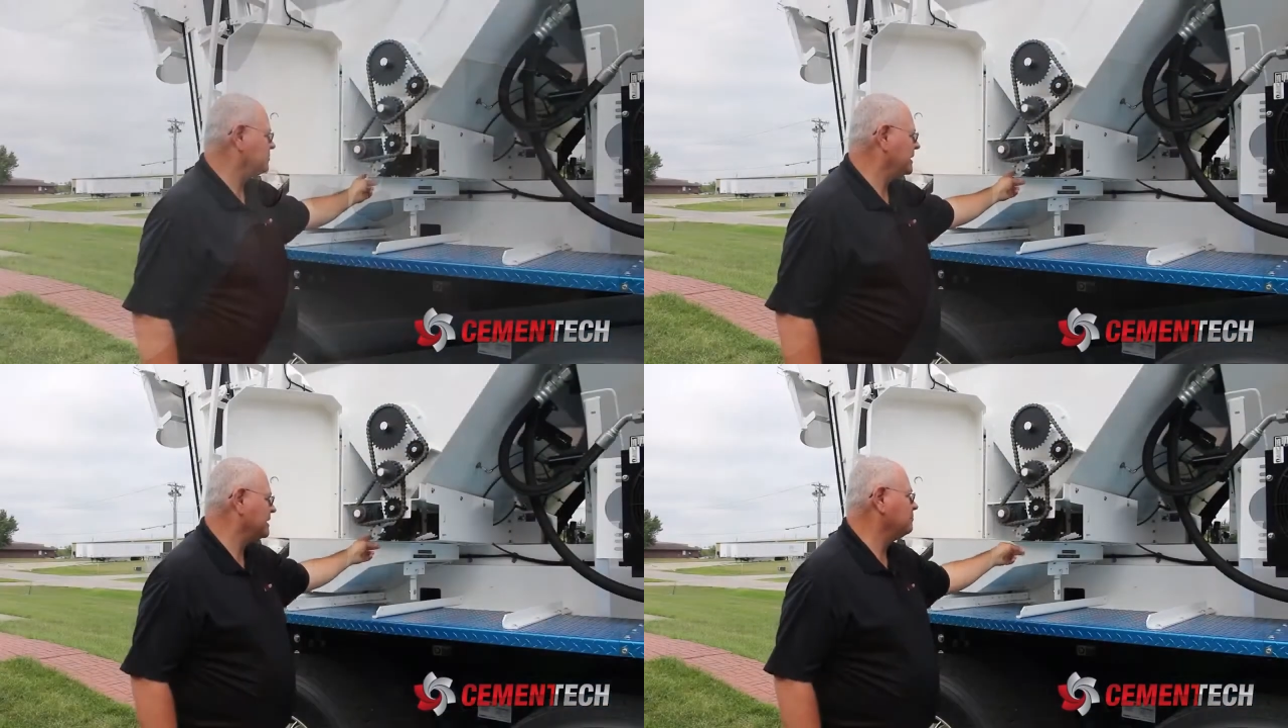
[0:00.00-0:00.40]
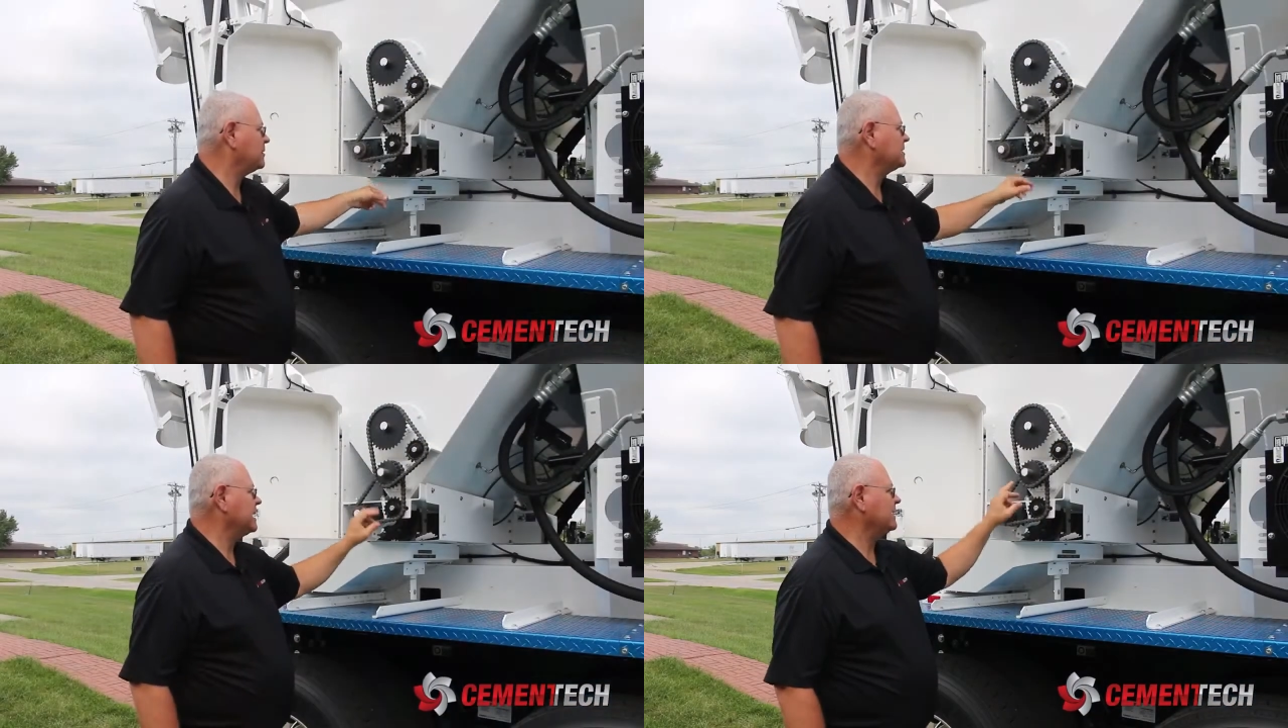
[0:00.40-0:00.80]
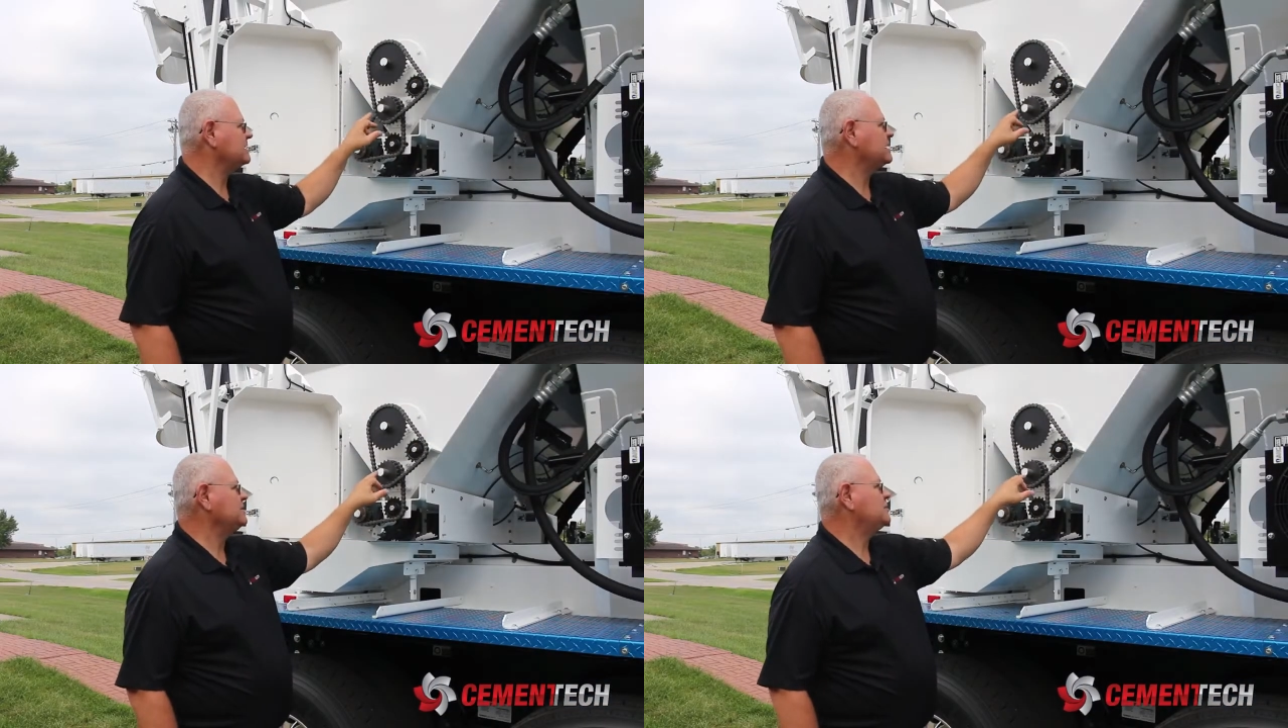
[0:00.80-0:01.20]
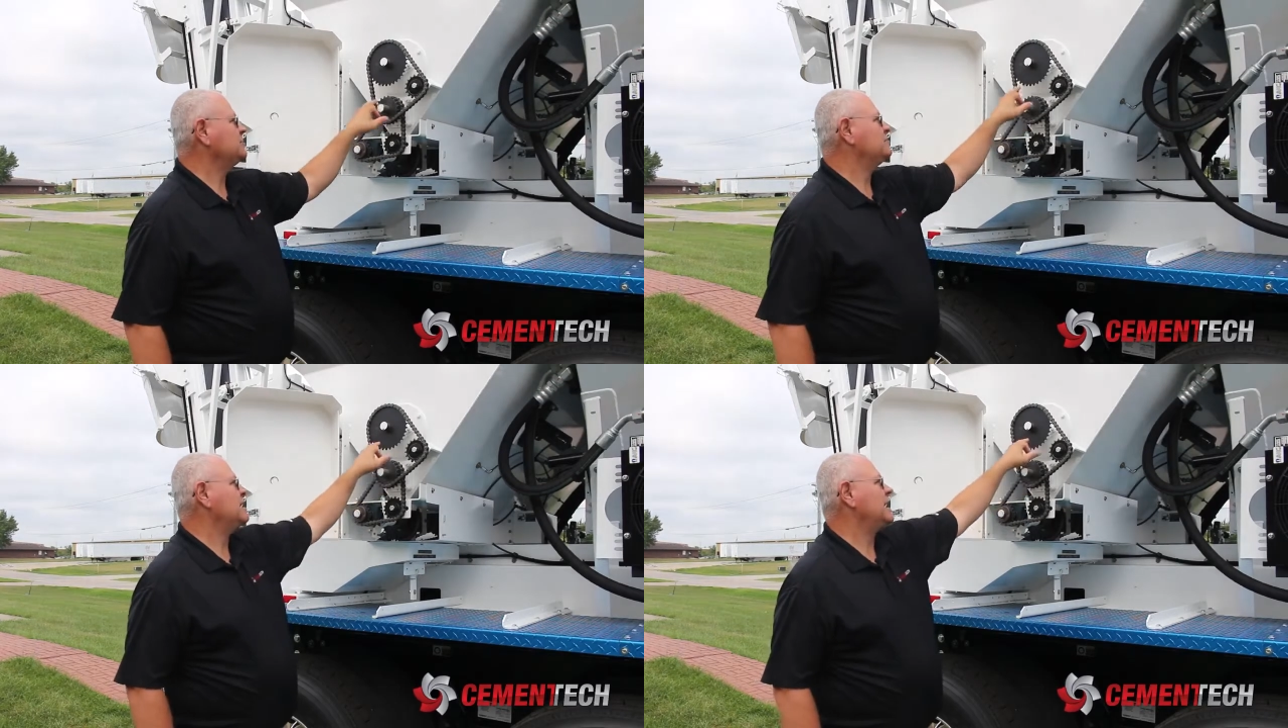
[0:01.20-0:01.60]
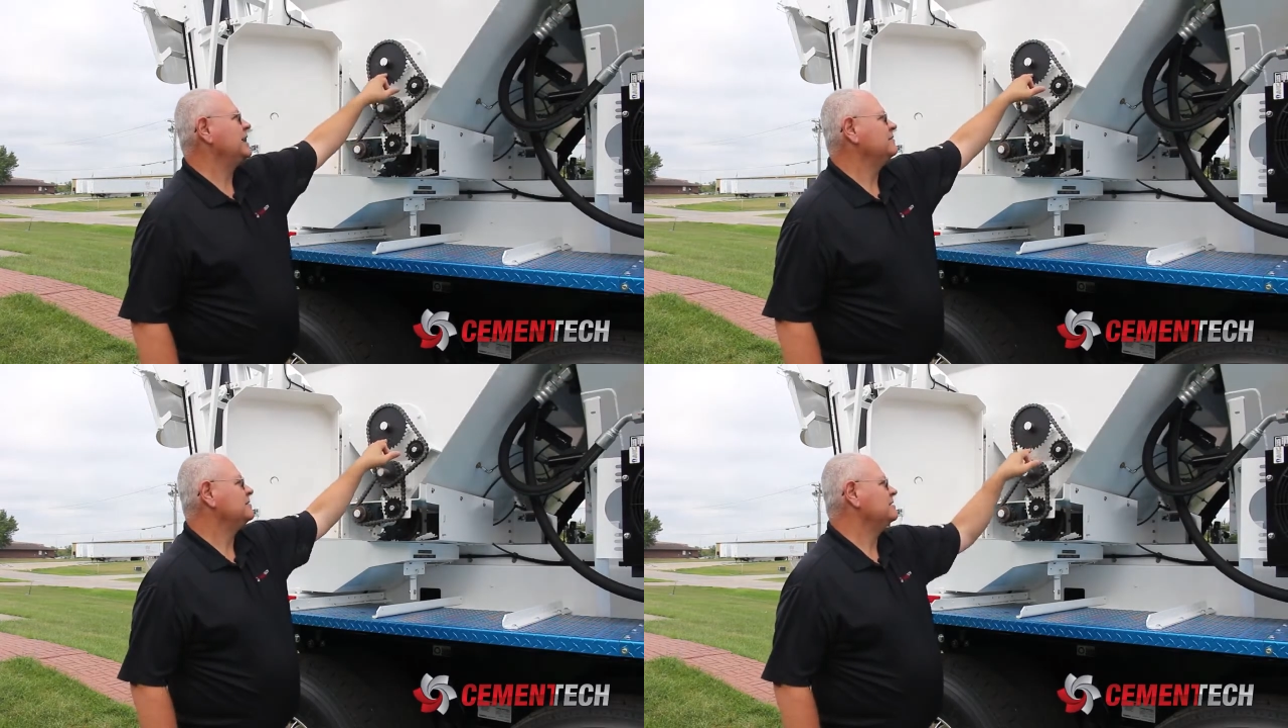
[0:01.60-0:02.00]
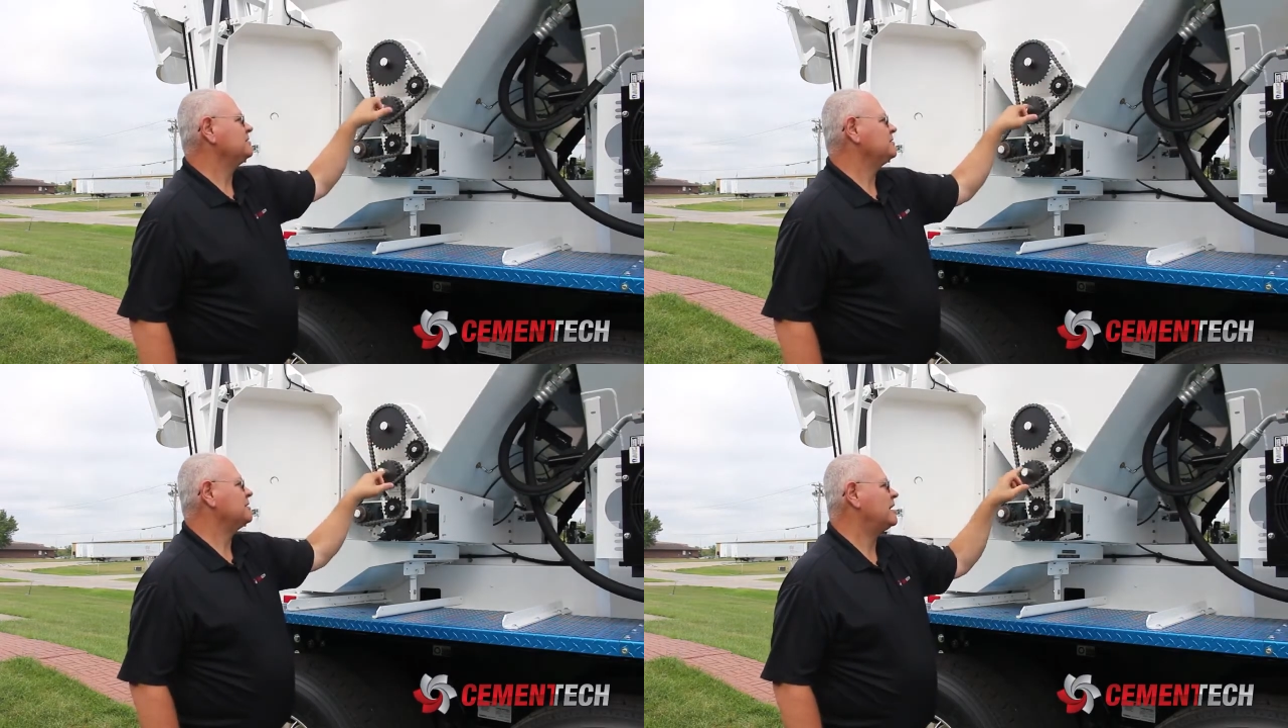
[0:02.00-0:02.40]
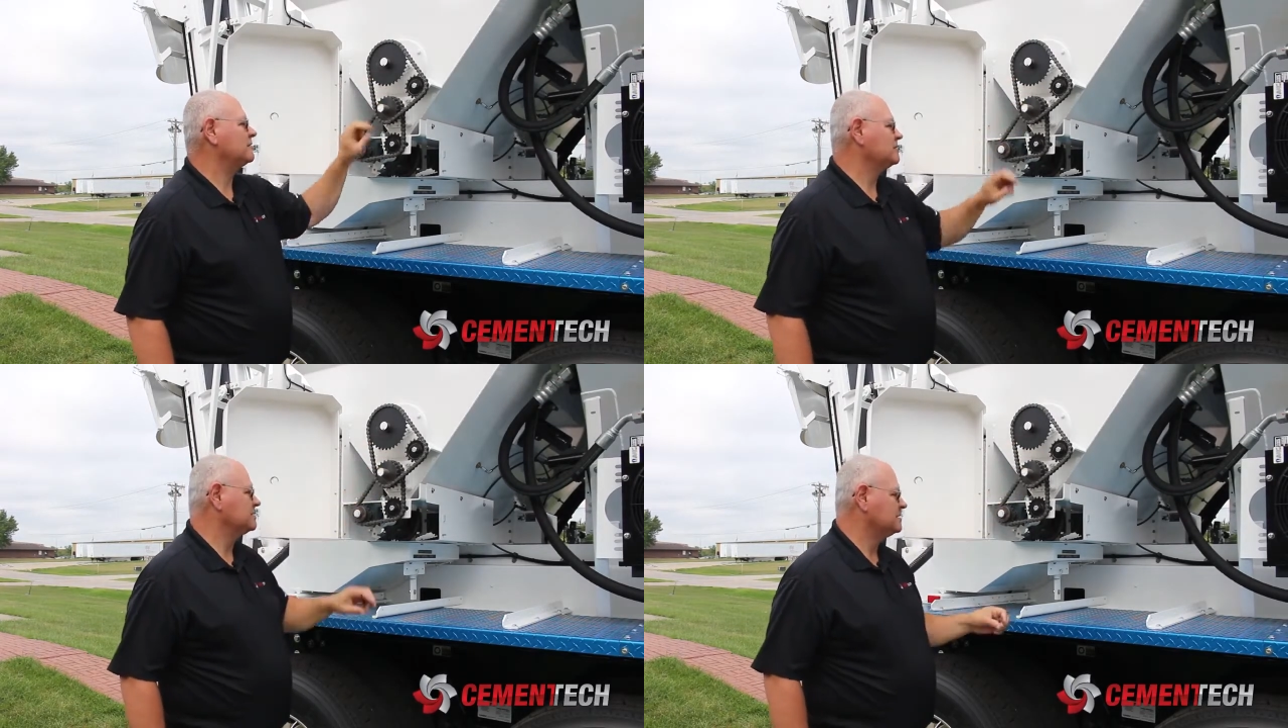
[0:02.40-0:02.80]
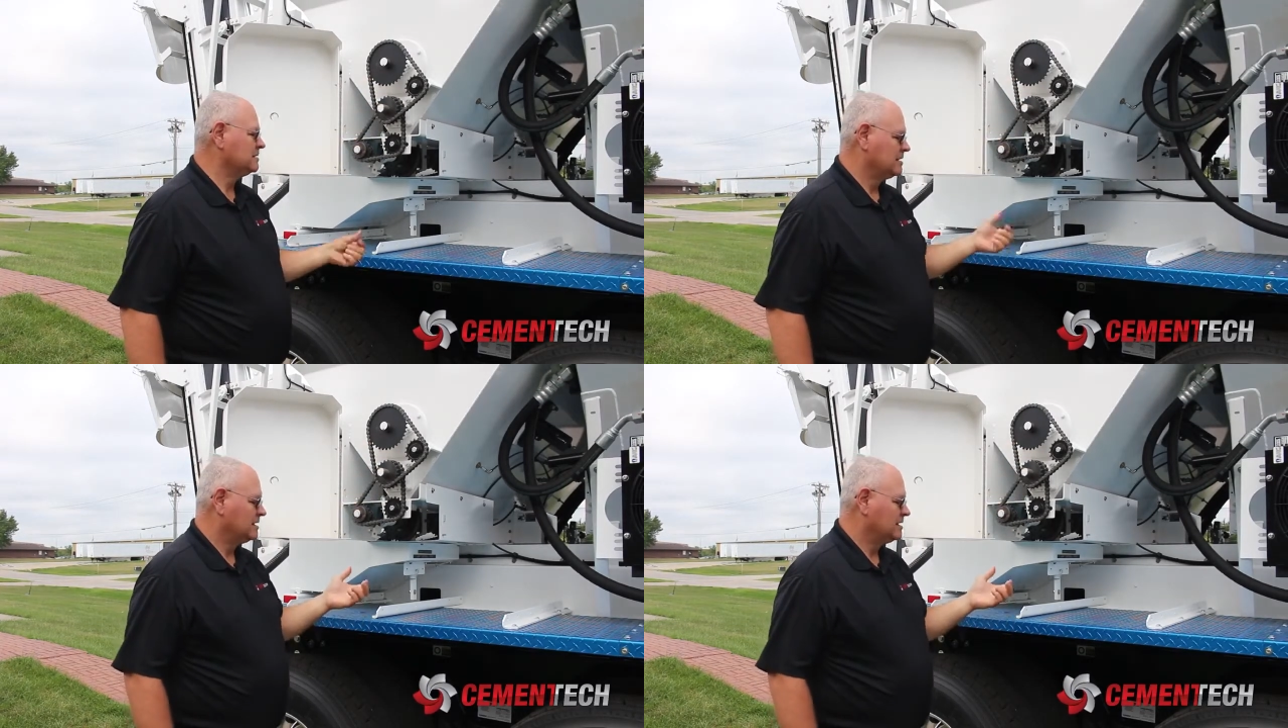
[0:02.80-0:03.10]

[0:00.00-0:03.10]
pin protects these two drives, these two augers.